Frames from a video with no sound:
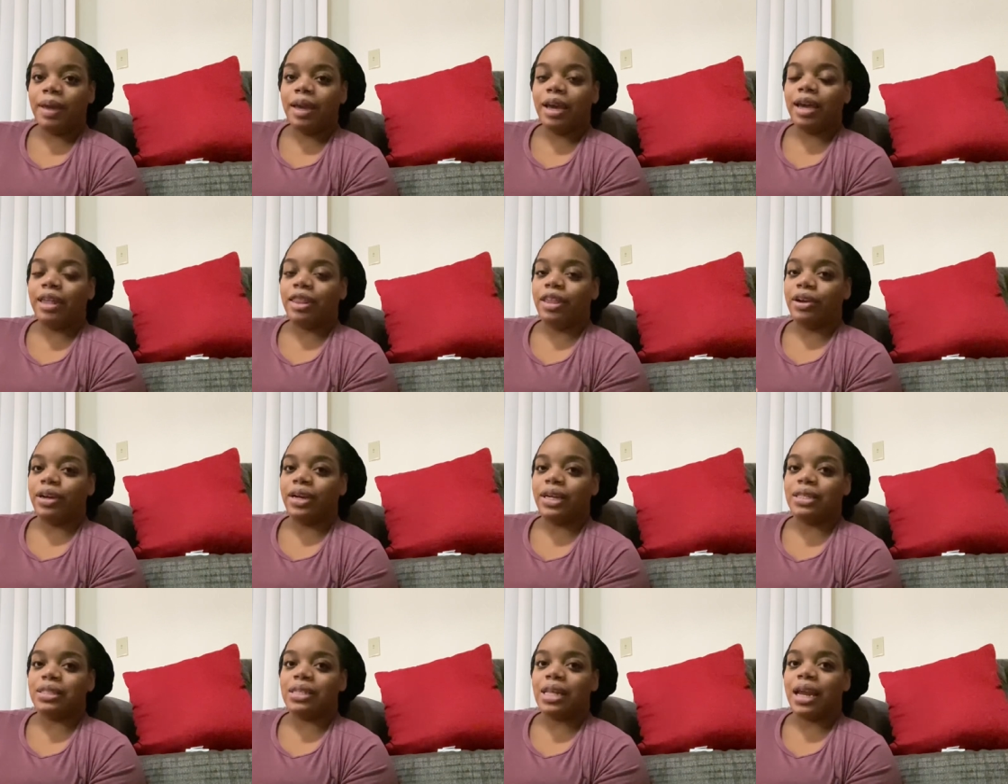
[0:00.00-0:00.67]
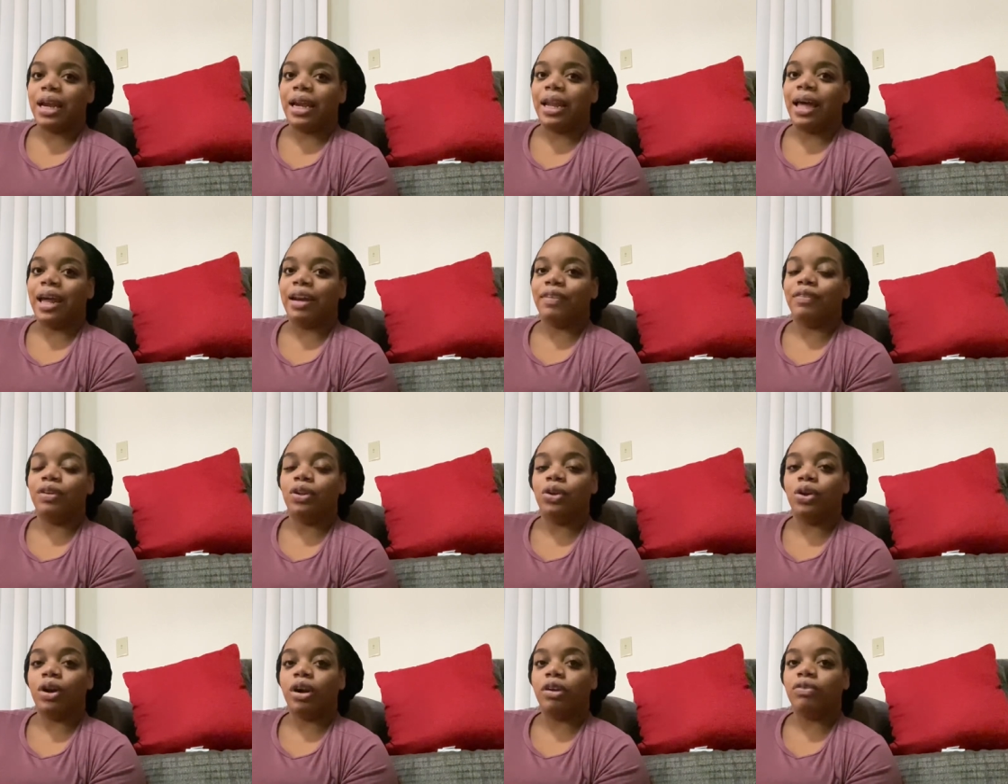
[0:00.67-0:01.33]
there is not a lot of New
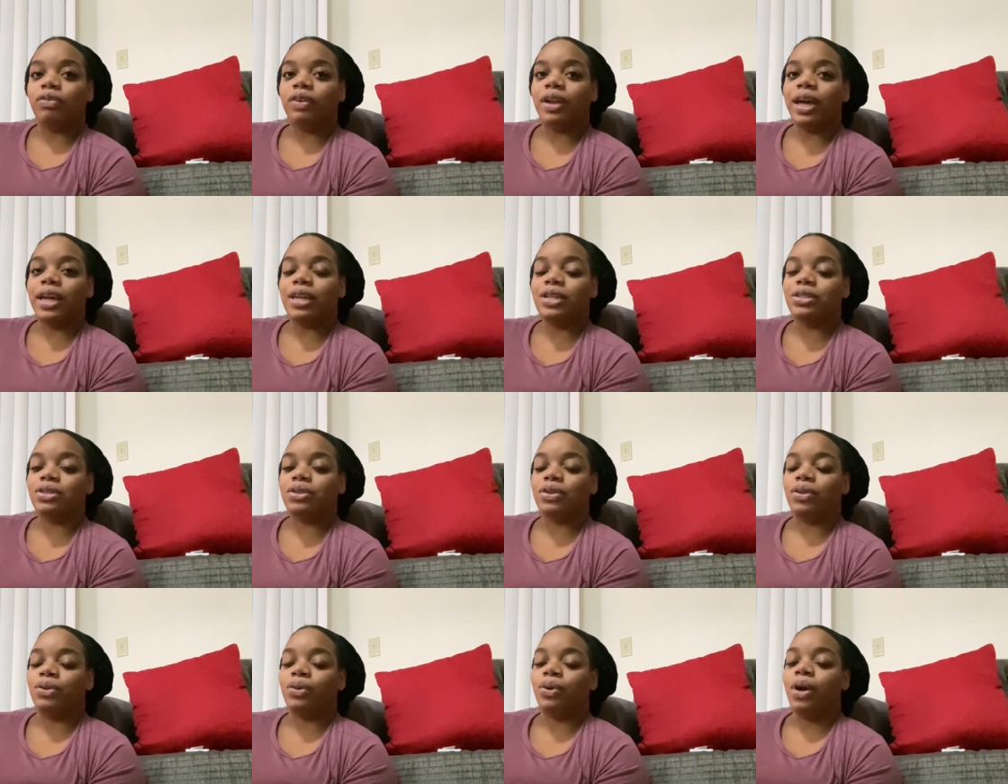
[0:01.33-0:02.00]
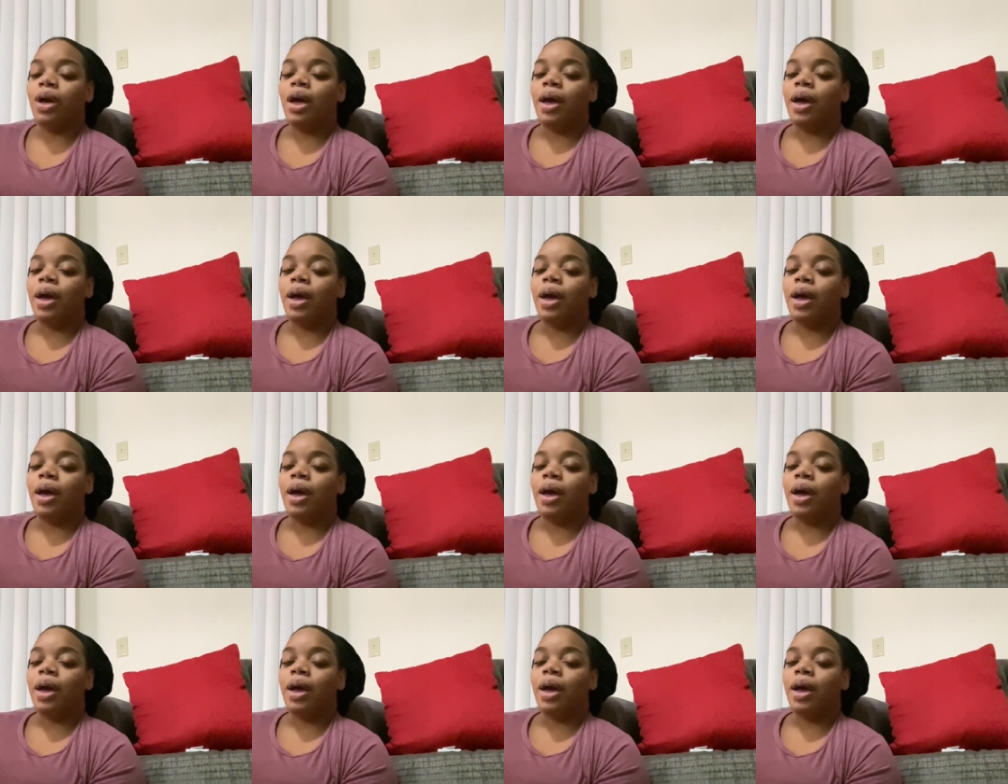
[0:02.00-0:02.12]
York flying. So